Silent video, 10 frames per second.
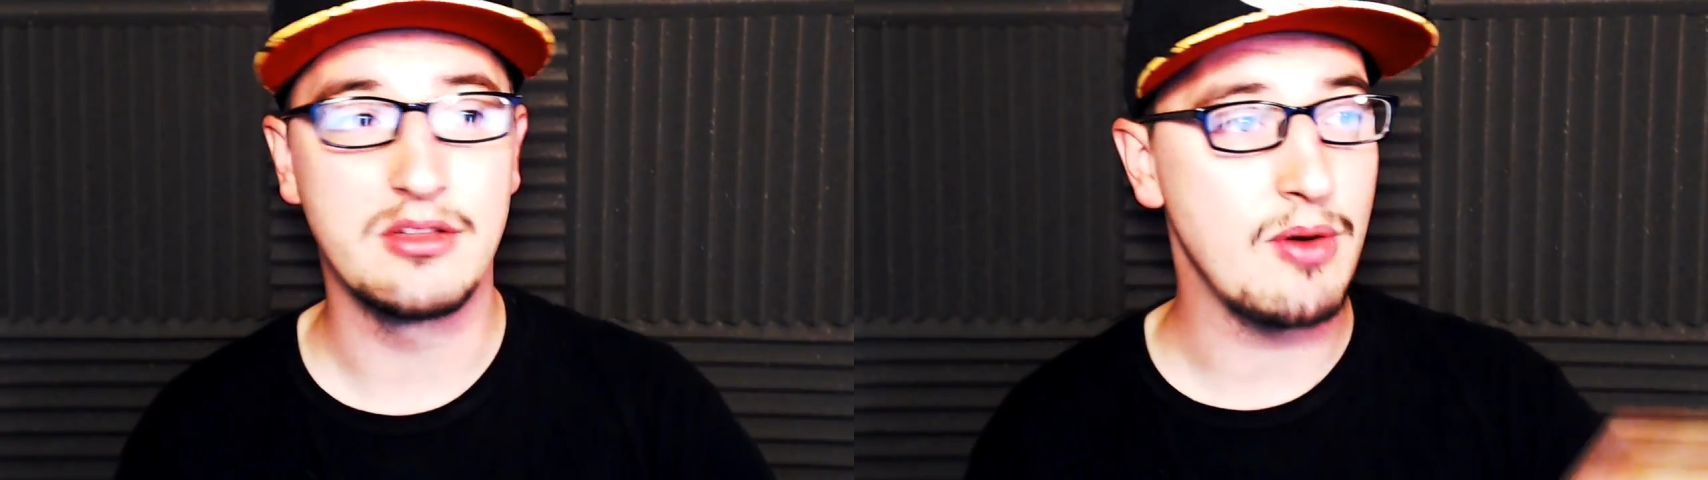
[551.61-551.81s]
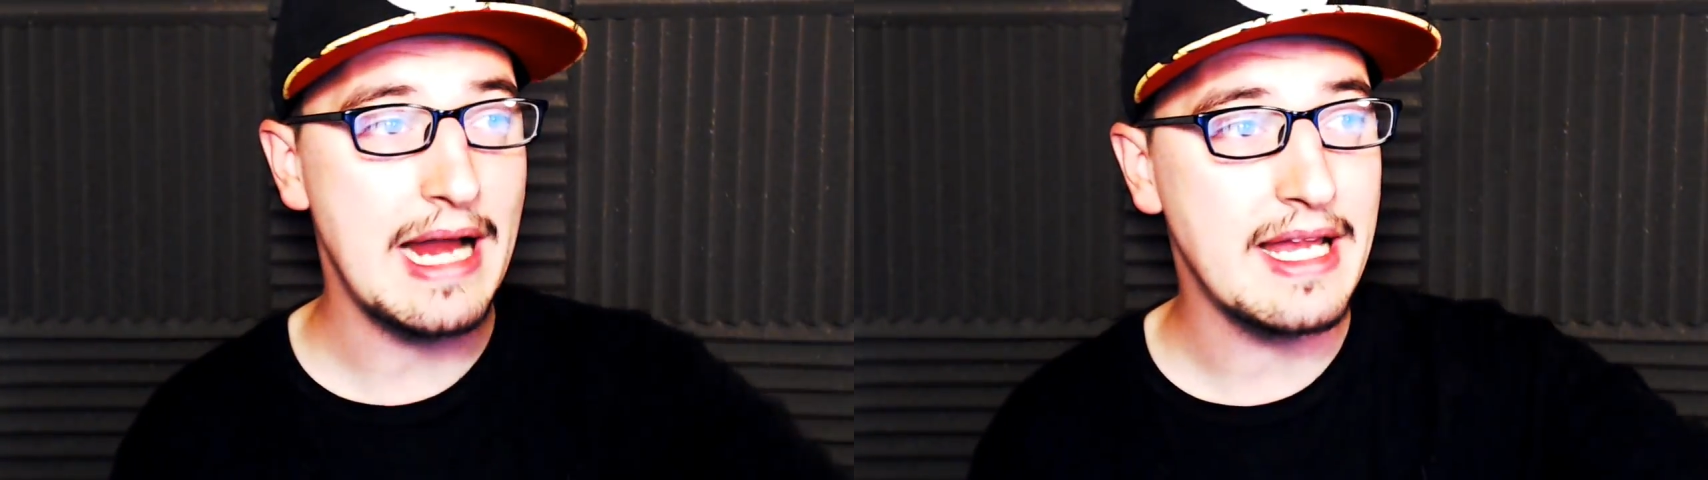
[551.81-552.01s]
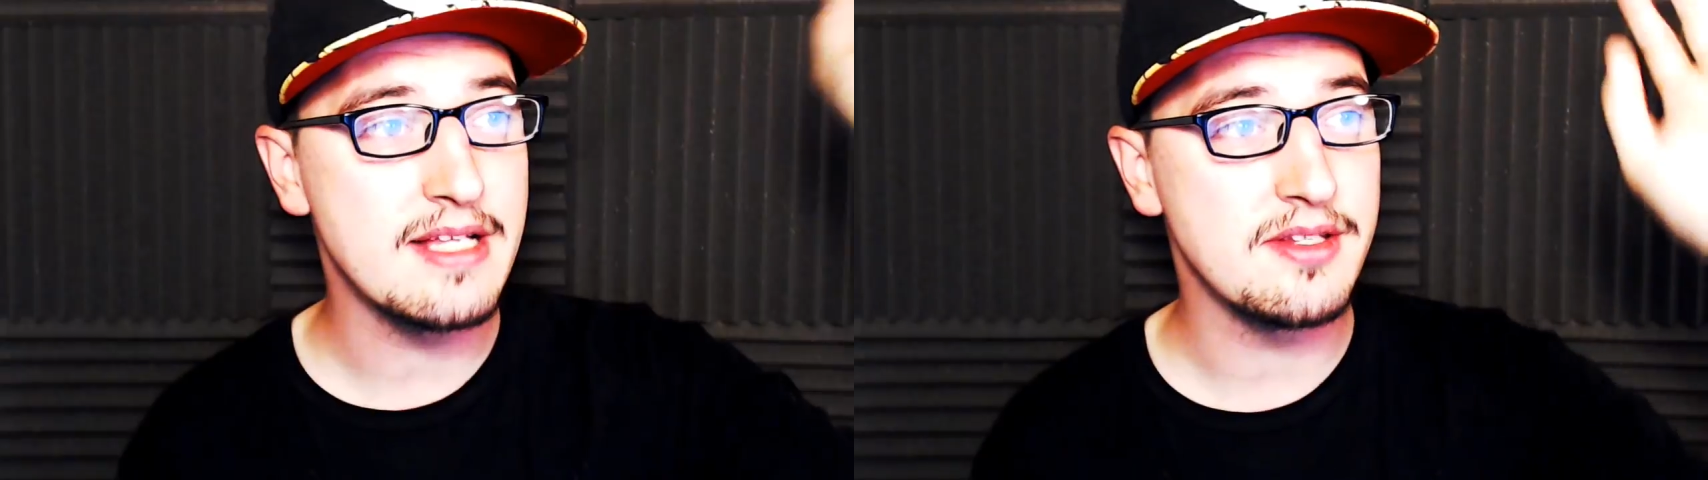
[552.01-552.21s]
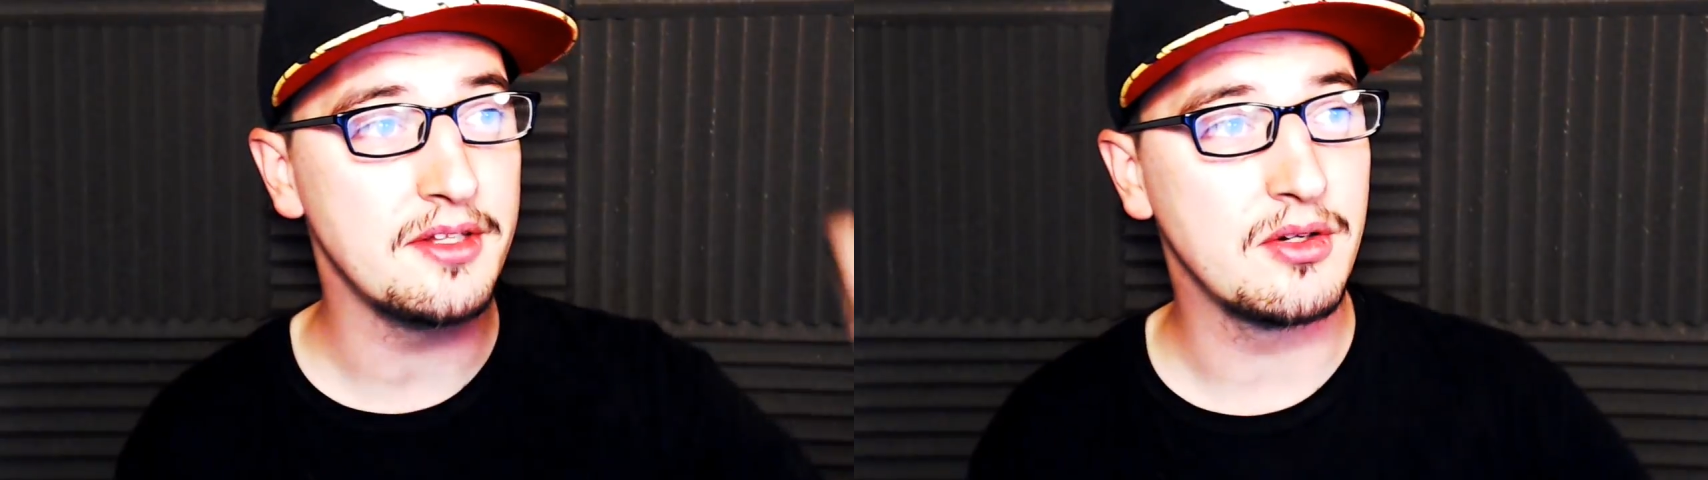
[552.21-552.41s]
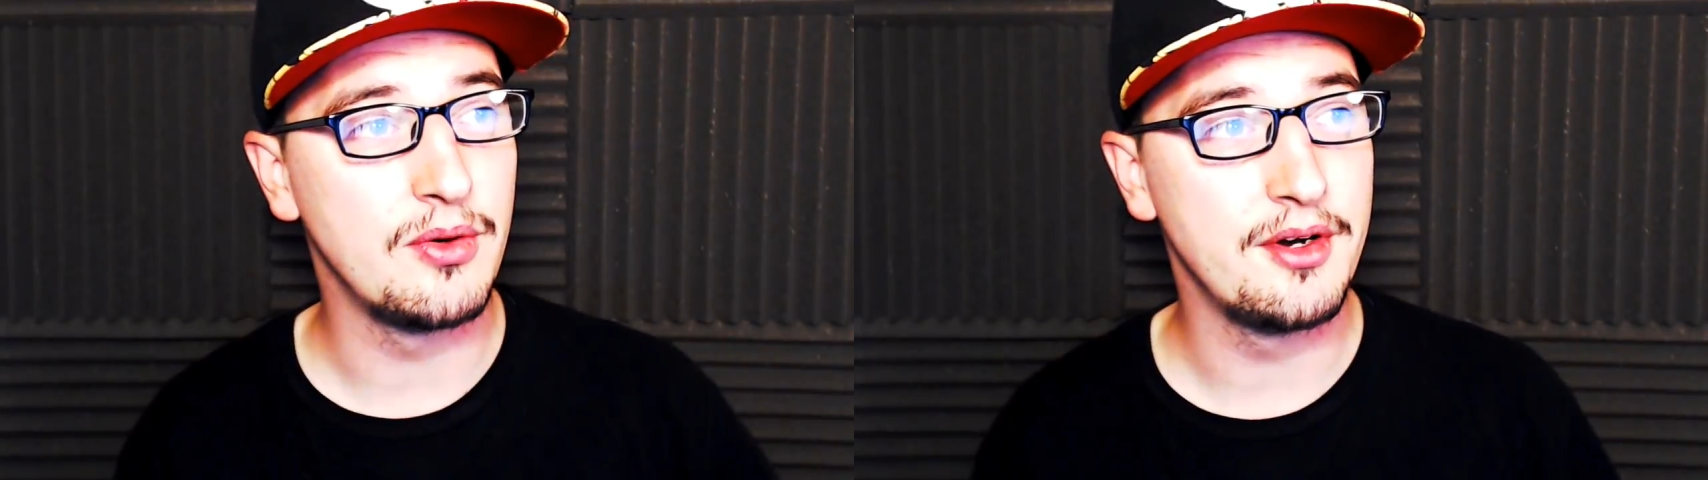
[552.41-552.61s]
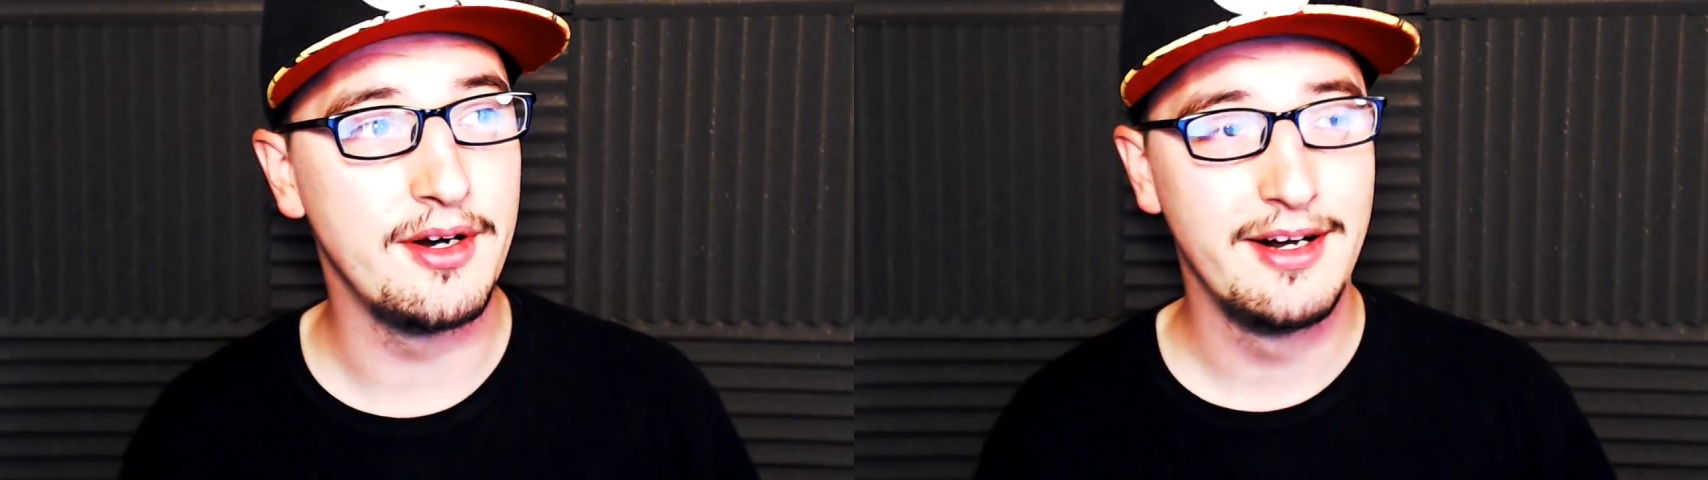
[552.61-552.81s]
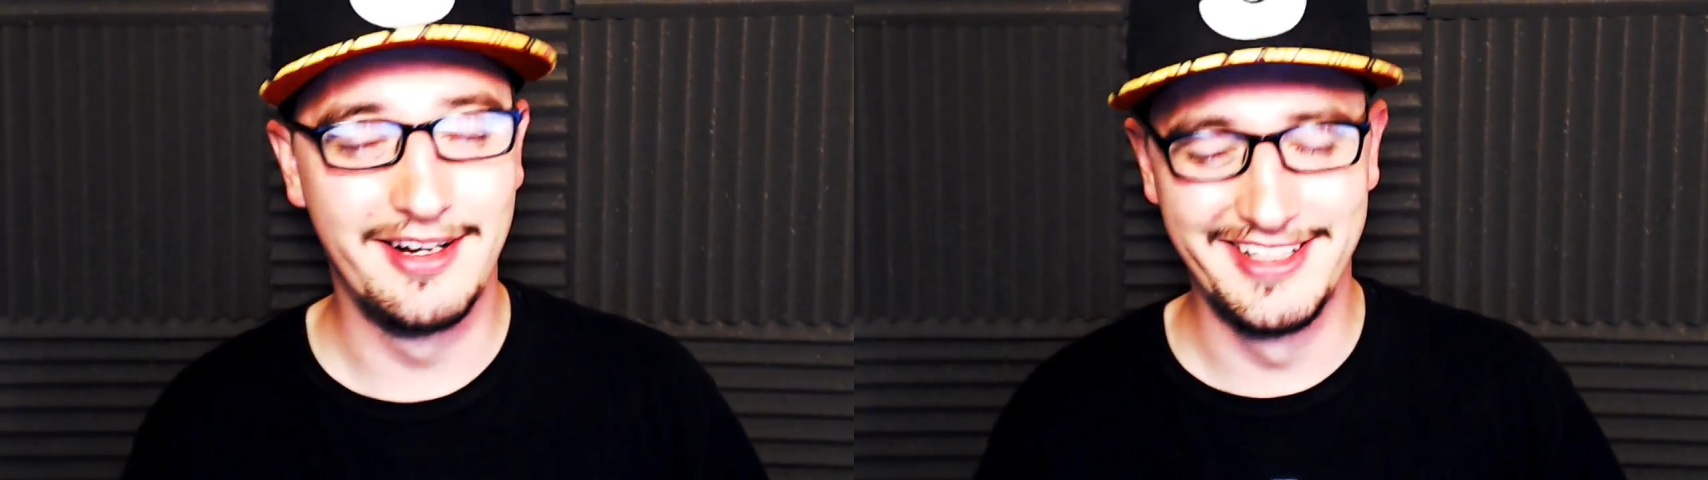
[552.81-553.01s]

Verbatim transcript: crackheads on the corner.